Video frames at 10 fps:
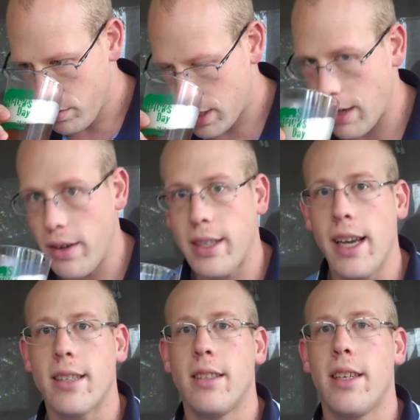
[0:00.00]
Let's give it a
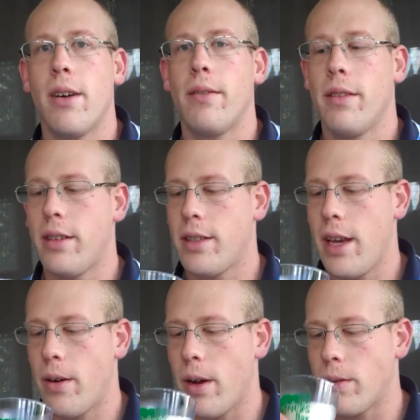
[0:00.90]
taste and
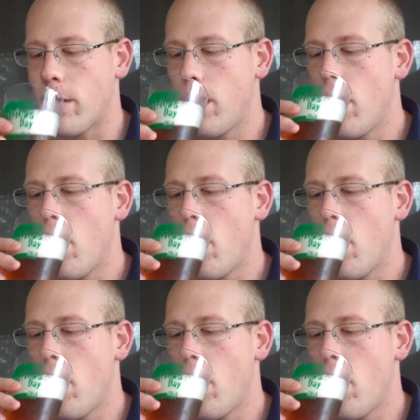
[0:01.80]
see how it goes.